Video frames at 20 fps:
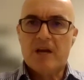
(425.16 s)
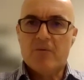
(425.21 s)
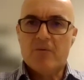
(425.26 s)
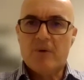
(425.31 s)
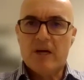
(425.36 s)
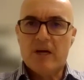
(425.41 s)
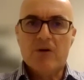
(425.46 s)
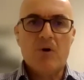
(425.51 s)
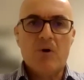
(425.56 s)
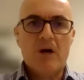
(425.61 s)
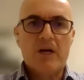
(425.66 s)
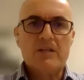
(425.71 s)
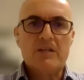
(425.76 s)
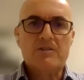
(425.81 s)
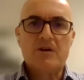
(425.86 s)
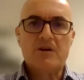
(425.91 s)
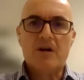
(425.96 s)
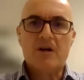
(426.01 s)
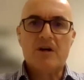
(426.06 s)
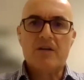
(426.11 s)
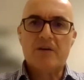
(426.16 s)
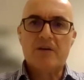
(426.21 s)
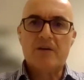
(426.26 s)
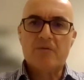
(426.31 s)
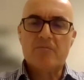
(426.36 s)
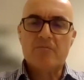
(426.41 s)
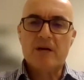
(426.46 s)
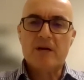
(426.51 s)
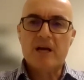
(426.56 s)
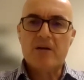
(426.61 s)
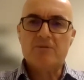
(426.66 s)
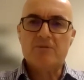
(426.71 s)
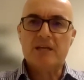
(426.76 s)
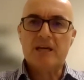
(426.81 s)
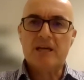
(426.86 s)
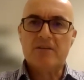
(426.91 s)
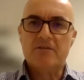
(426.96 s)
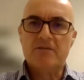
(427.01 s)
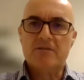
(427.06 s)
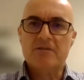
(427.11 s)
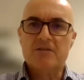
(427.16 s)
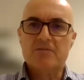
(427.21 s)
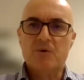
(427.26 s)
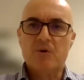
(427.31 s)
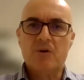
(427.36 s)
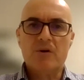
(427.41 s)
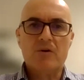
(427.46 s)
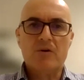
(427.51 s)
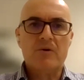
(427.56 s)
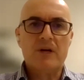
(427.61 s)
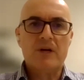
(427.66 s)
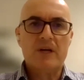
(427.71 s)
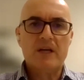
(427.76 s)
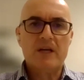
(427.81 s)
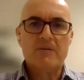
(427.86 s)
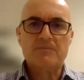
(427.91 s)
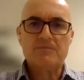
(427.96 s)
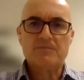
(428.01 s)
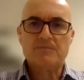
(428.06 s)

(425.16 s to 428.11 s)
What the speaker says: we're quite excited that we've been able to get to this point already.